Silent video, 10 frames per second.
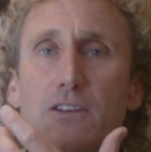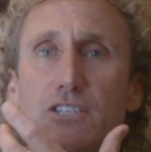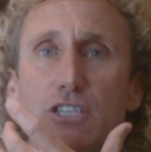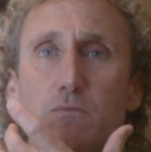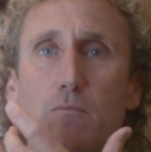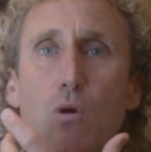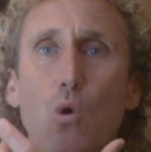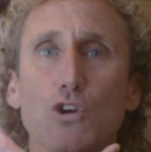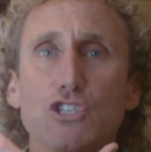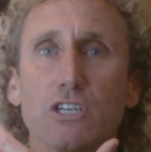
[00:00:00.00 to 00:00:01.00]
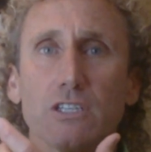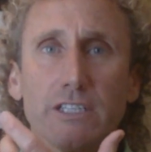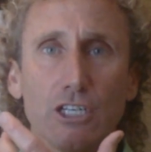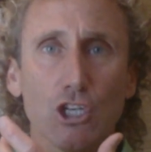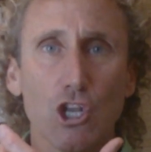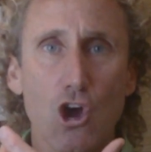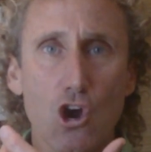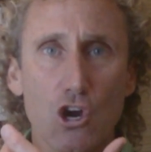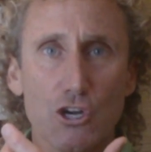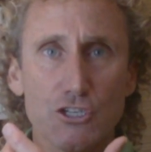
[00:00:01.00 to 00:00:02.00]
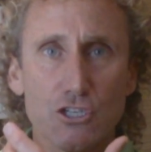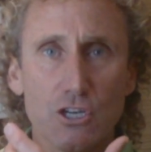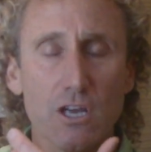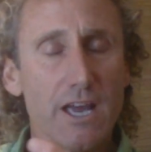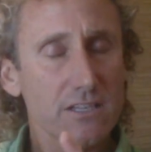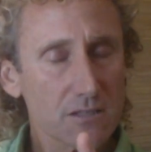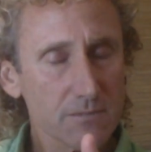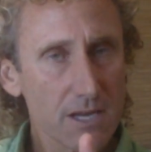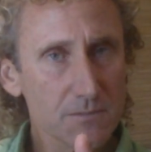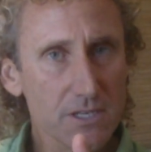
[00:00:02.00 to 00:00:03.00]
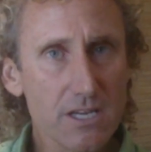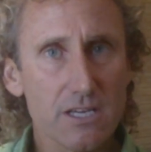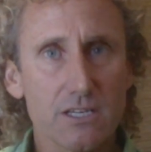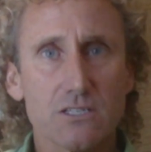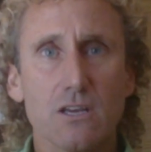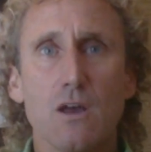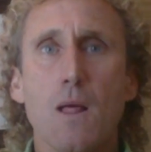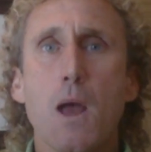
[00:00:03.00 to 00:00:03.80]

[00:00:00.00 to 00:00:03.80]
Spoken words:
disproportionately large, and sometimes it is.